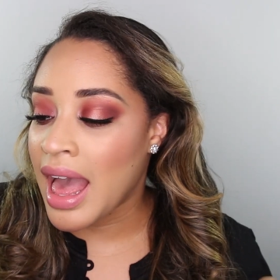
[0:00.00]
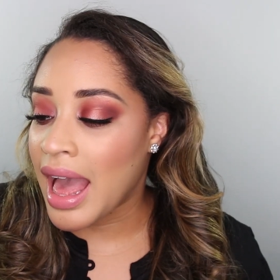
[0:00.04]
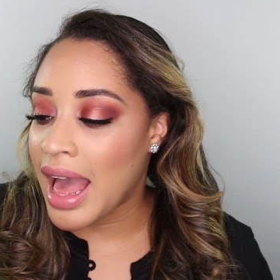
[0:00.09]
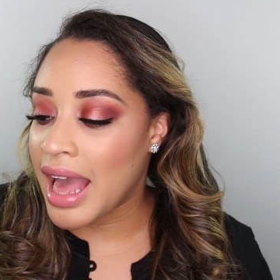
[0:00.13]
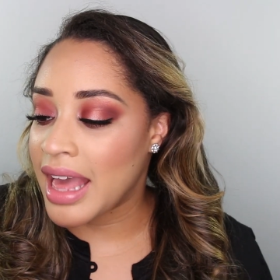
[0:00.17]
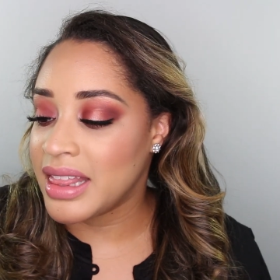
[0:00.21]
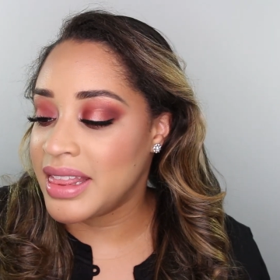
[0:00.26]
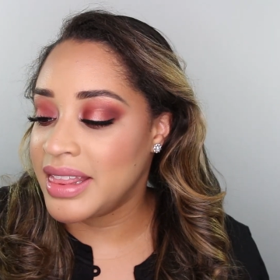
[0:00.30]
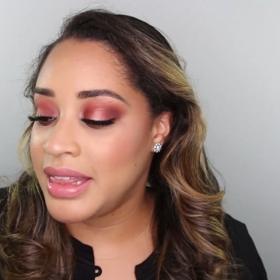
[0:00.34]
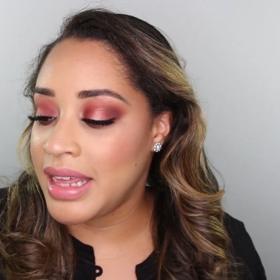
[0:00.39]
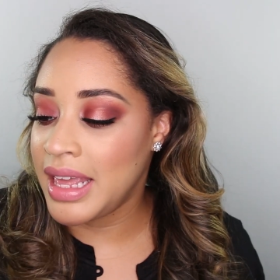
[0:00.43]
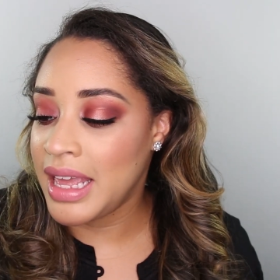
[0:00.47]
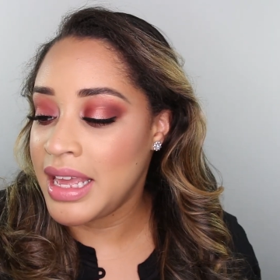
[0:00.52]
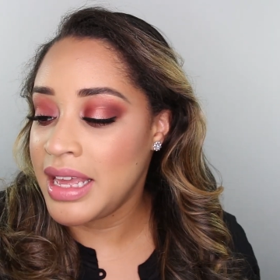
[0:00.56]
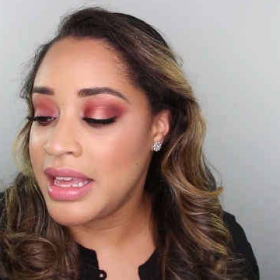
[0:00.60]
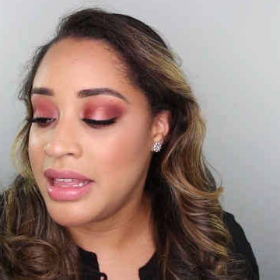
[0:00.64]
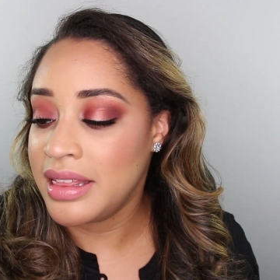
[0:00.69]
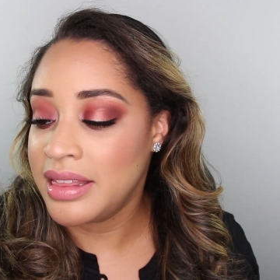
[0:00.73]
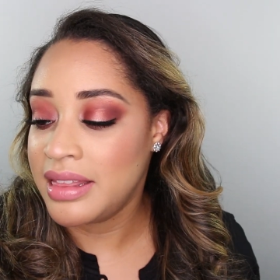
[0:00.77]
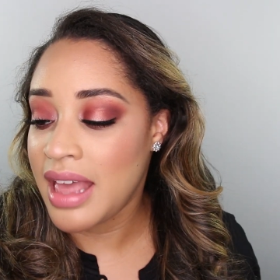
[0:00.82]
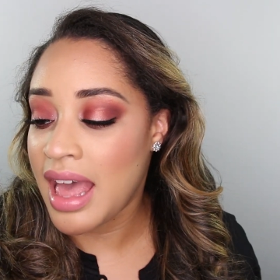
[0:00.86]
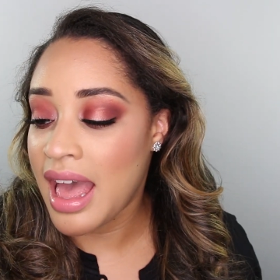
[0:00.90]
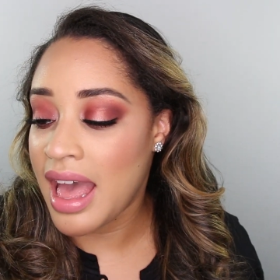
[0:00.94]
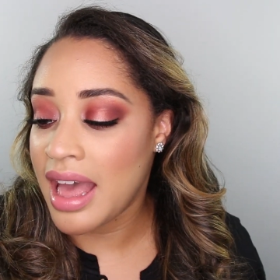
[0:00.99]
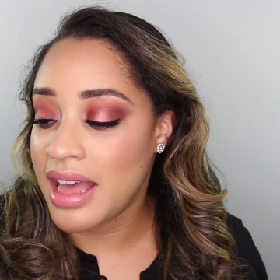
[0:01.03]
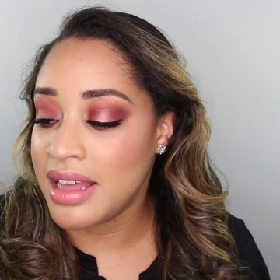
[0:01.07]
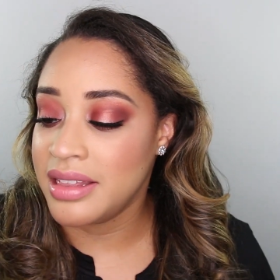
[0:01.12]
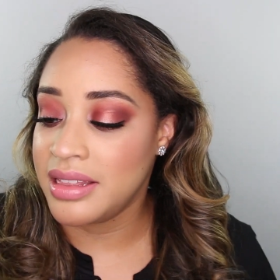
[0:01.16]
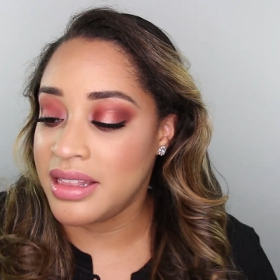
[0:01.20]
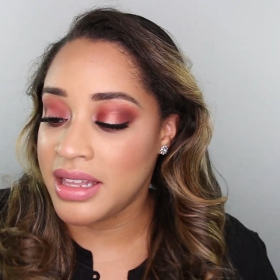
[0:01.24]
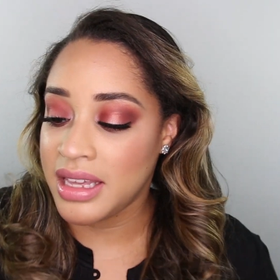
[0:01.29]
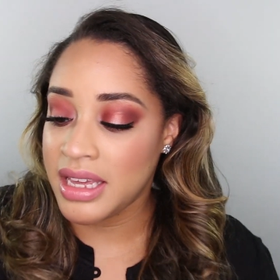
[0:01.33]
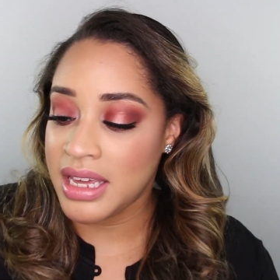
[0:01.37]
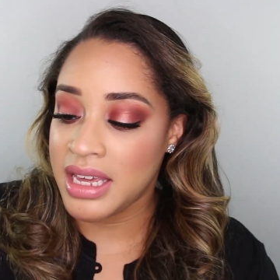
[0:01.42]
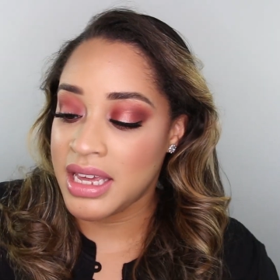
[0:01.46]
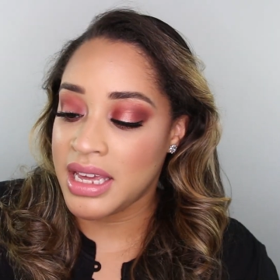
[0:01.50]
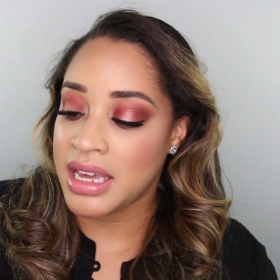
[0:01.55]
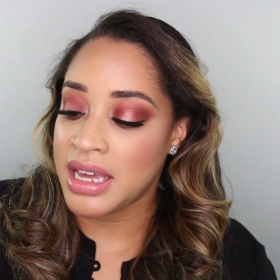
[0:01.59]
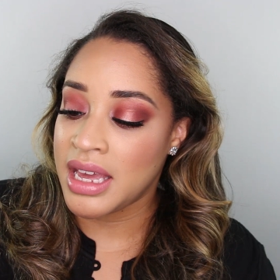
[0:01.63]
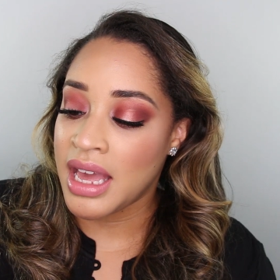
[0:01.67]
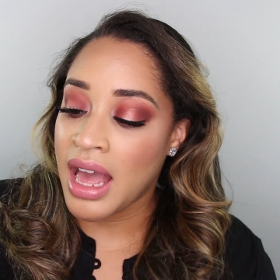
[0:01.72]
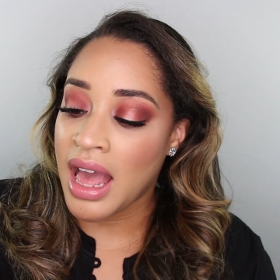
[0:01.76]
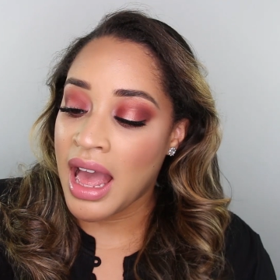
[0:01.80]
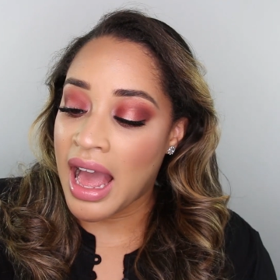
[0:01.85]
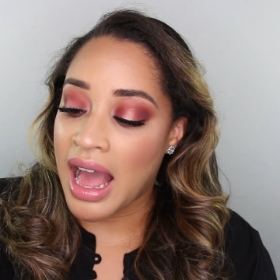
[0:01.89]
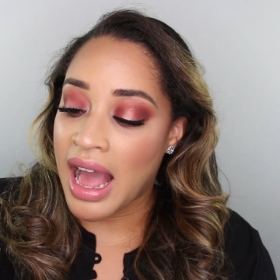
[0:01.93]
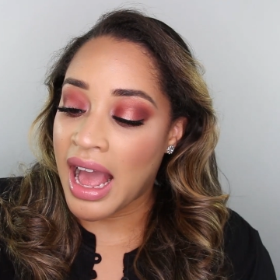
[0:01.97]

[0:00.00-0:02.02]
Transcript: I think that the